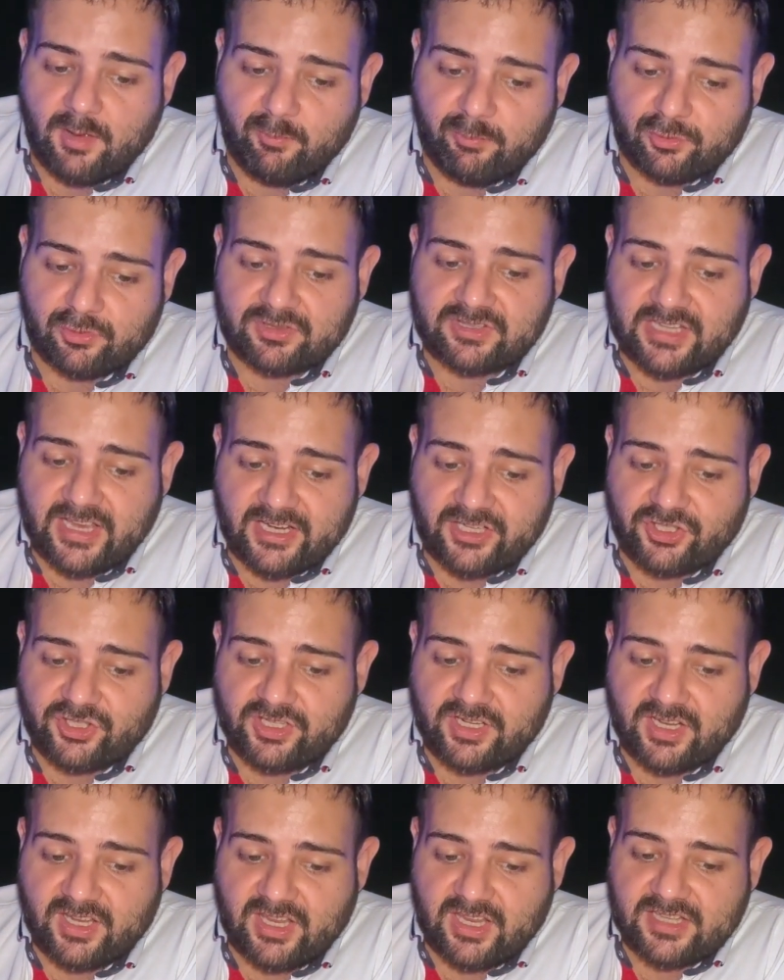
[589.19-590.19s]

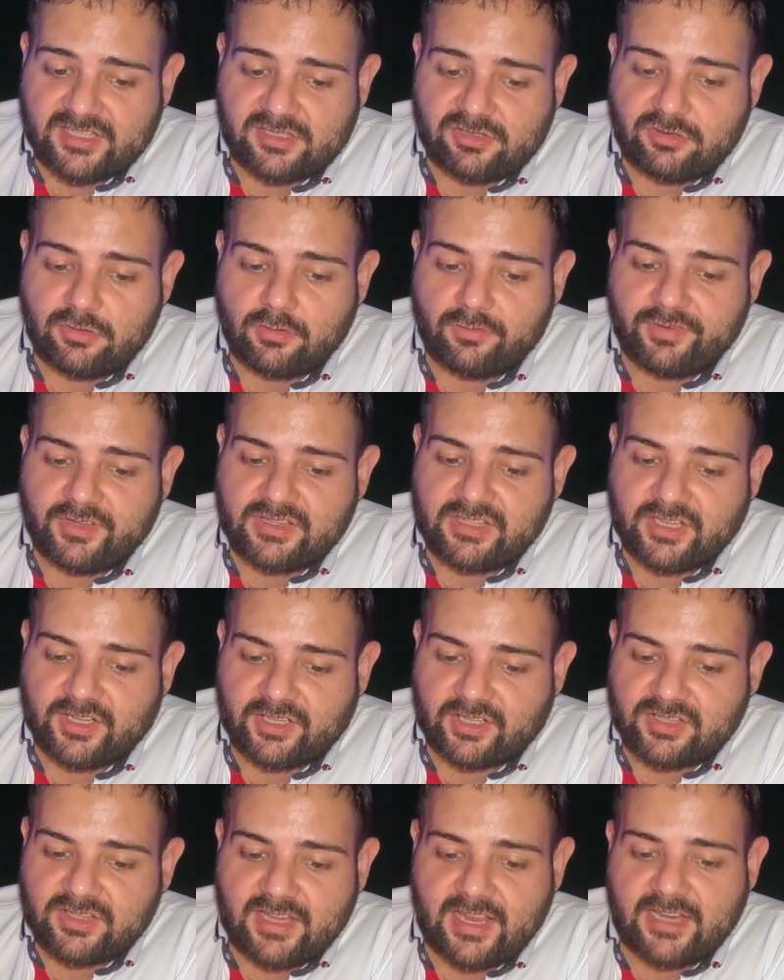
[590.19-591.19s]
Protection against UV
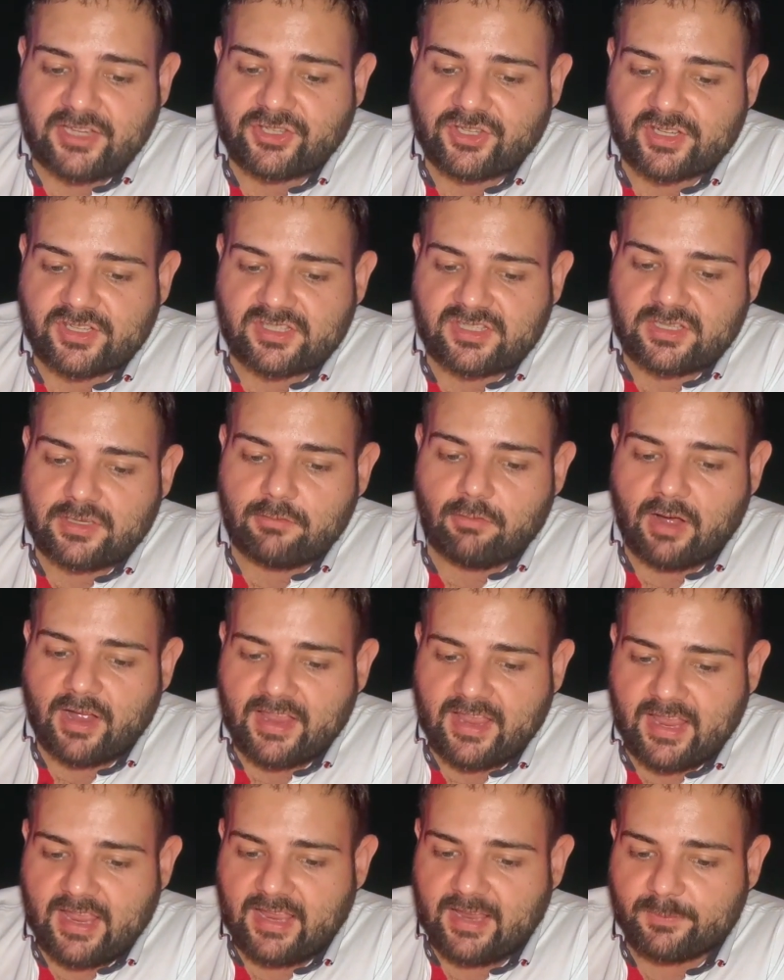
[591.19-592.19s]
degradation.
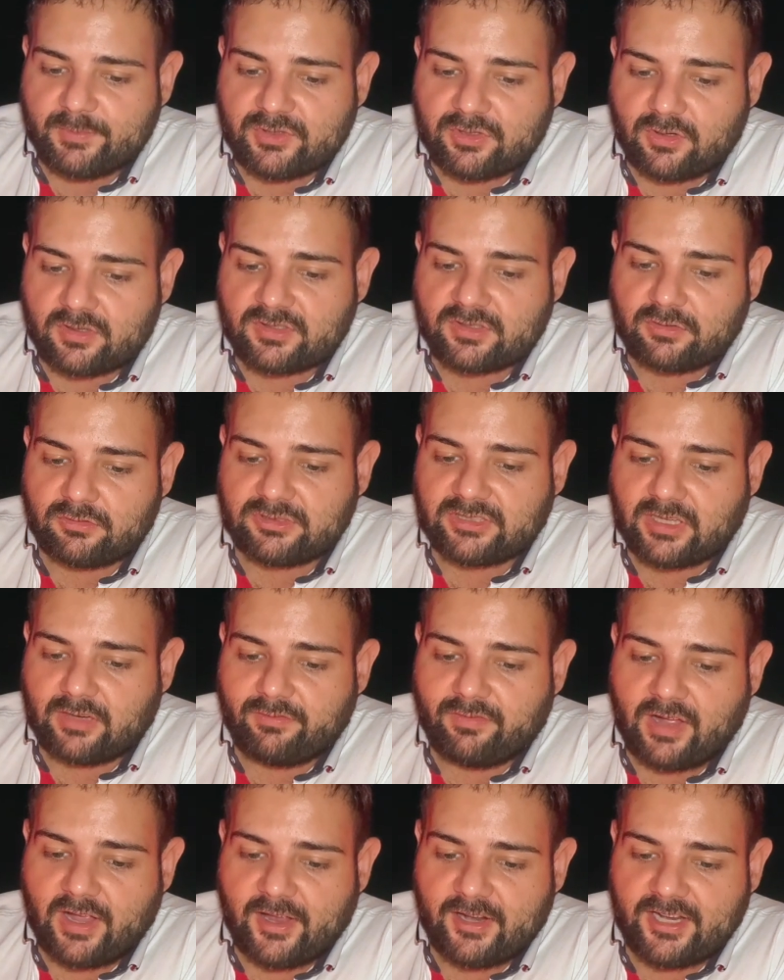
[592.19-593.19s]
CYA absorbs
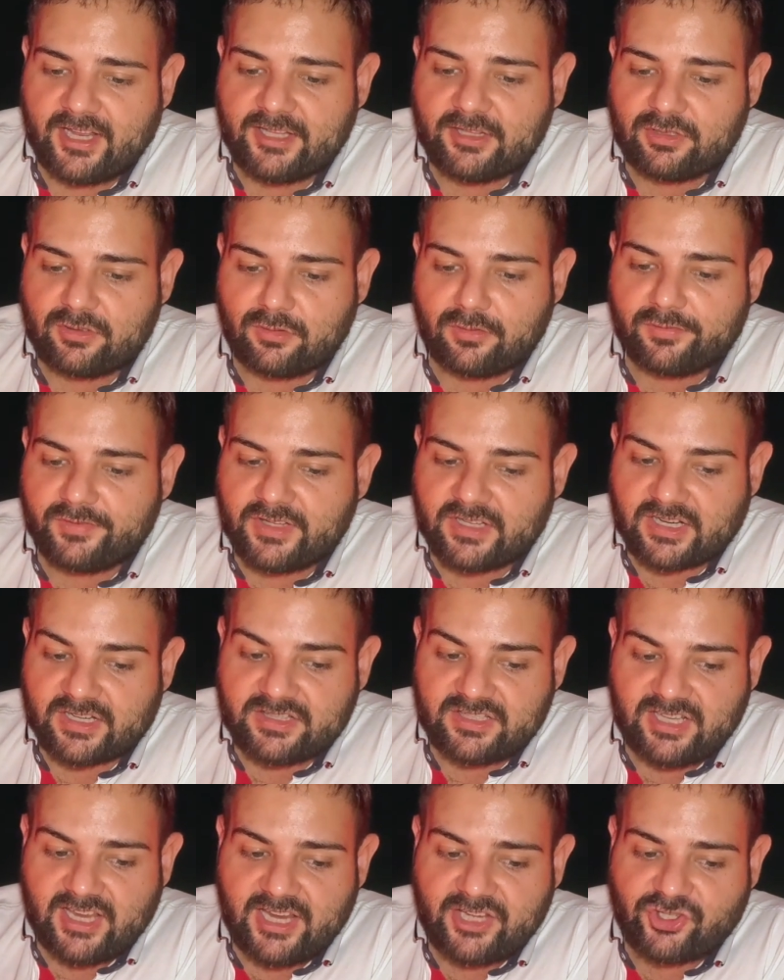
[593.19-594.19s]
ultraviolet UV
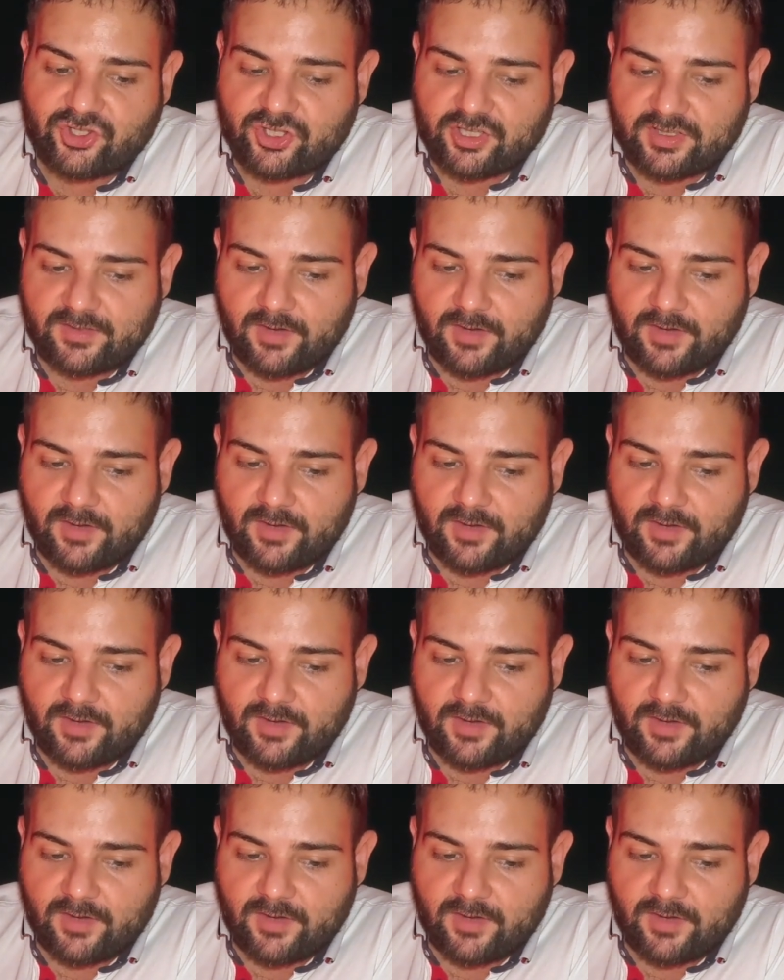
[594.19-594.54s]
radiation,